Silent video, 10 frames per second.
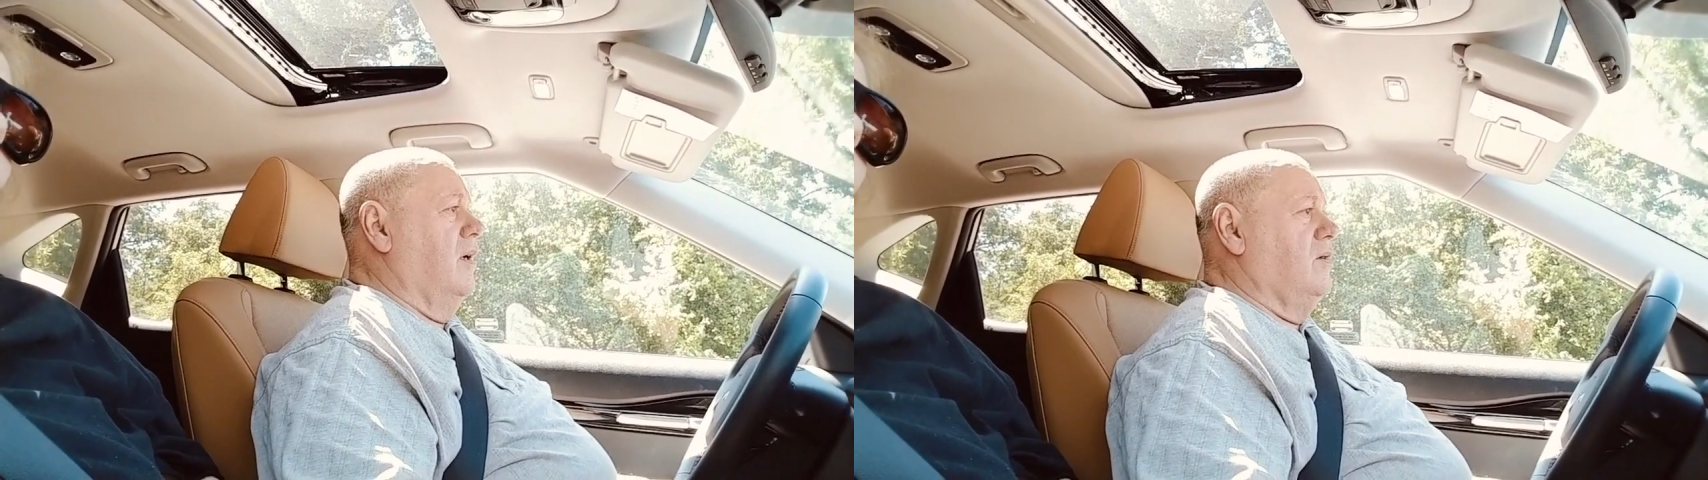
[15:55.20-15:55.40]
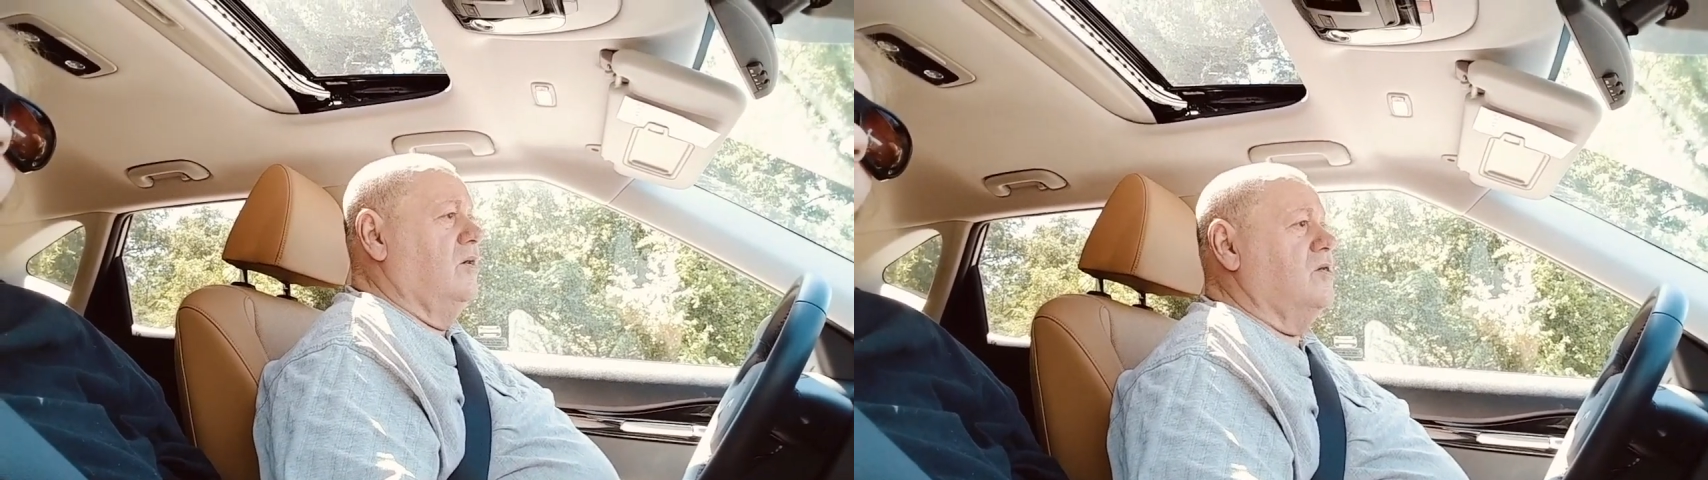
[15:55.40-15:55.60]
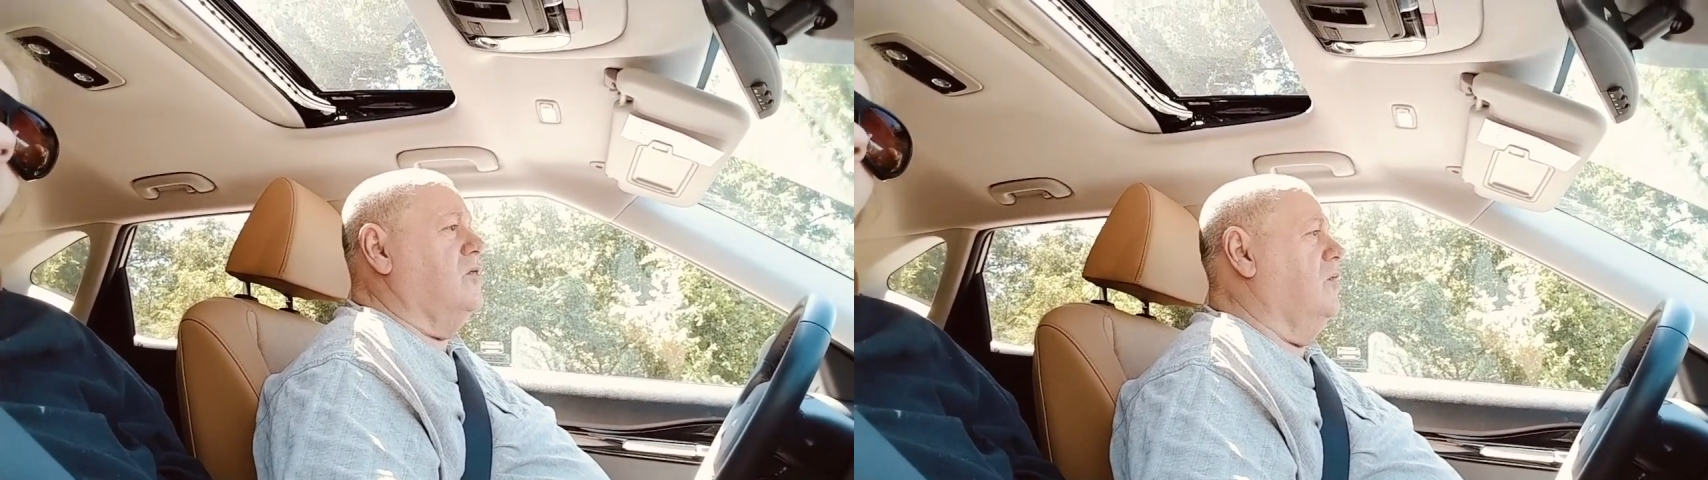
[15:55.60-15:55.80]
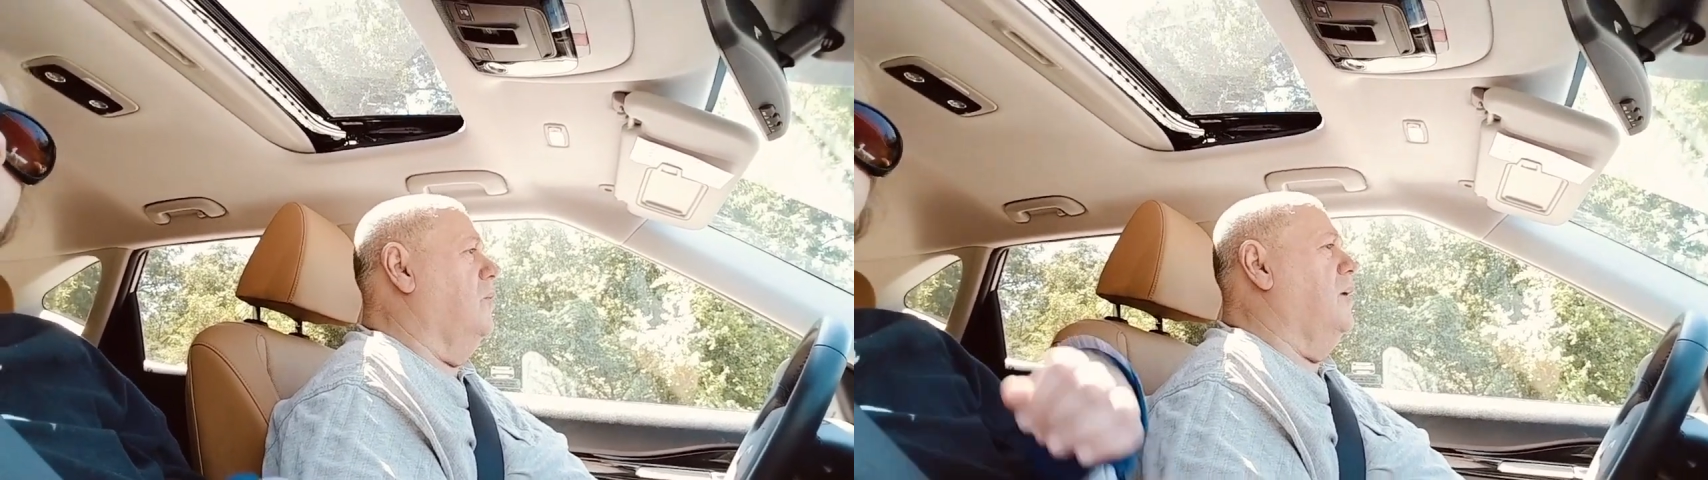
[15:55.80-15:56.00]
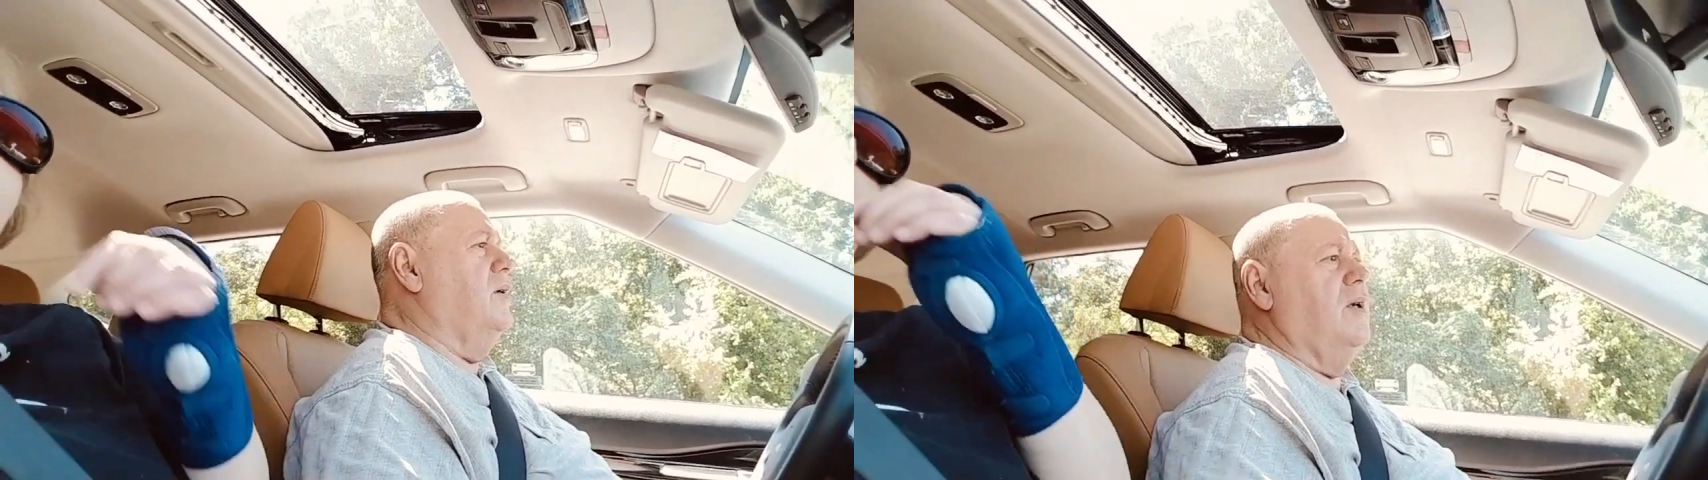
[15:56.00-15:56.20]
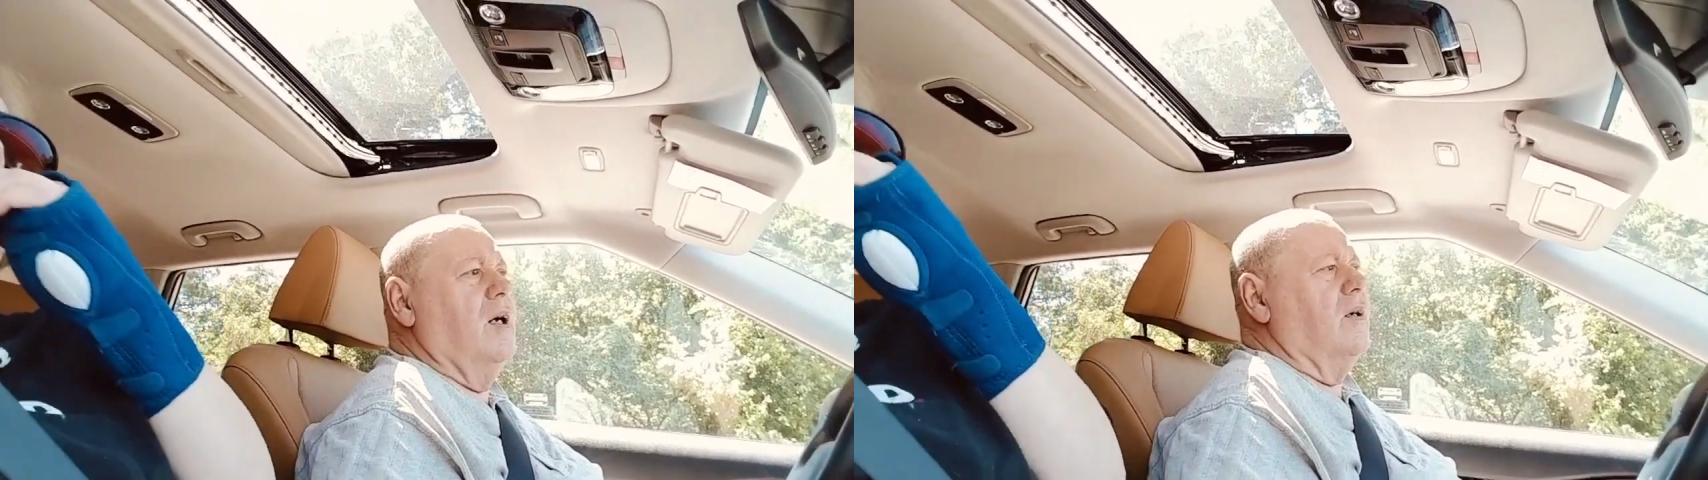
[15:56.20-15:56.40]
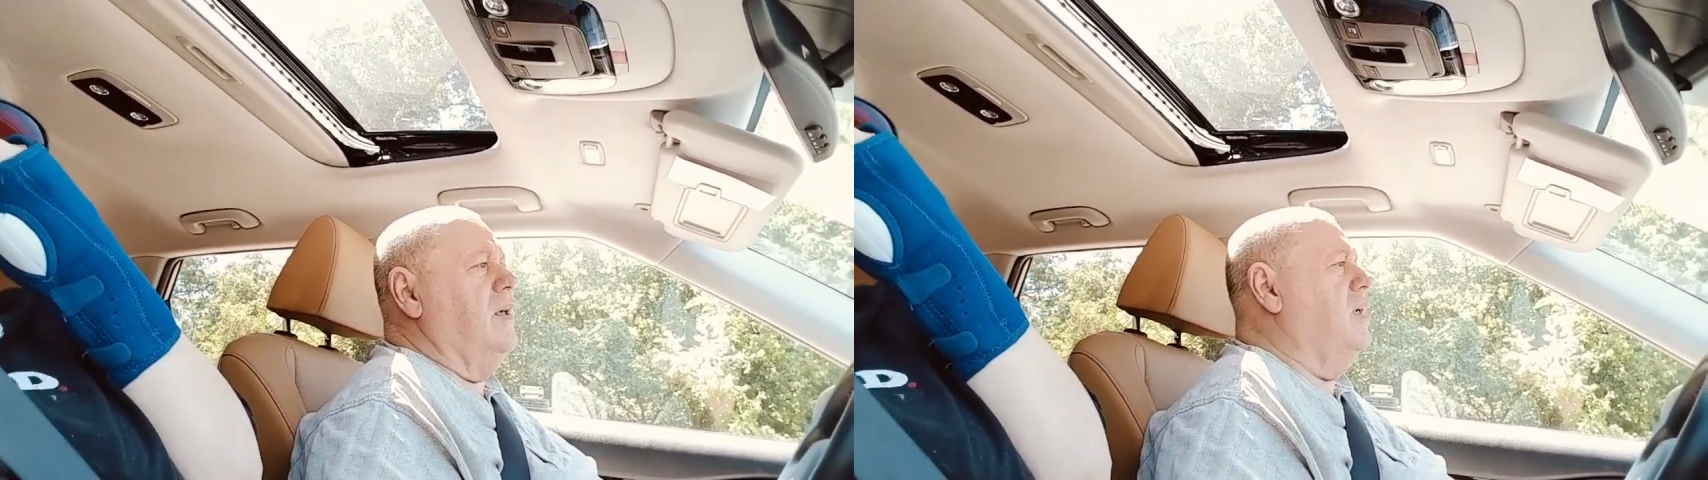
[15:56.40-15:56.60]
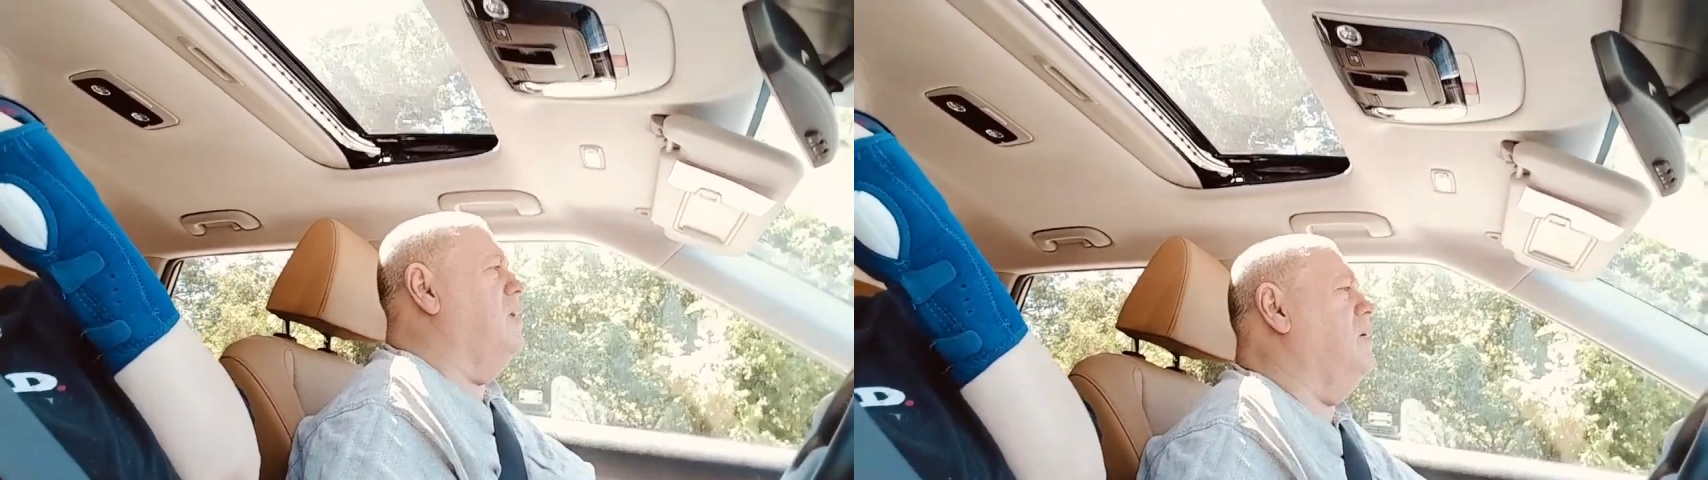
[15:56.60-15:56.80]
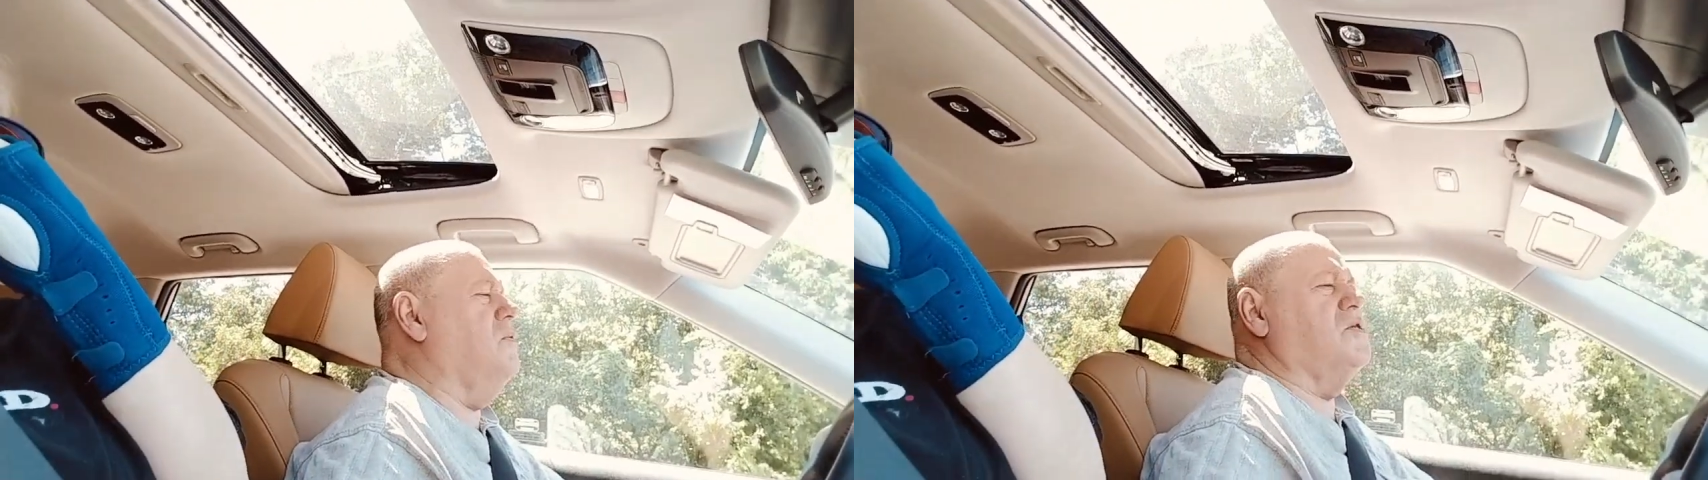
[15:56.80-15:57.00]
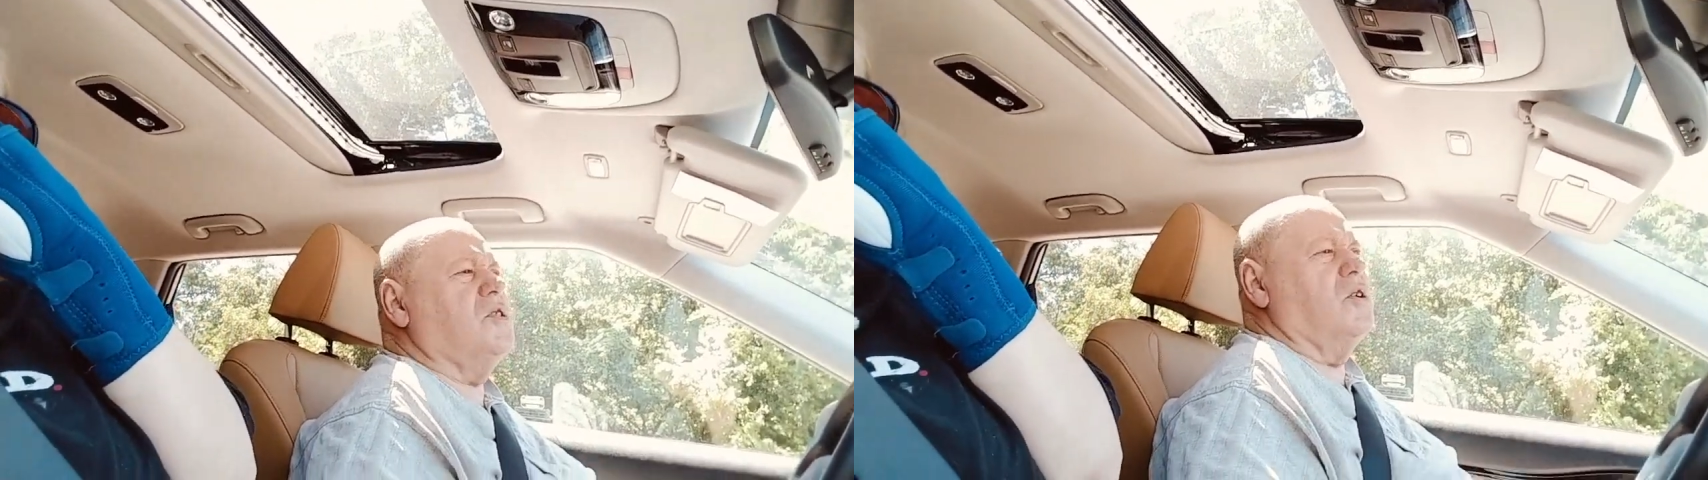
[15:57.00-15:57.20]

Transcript: Used to go in there and it was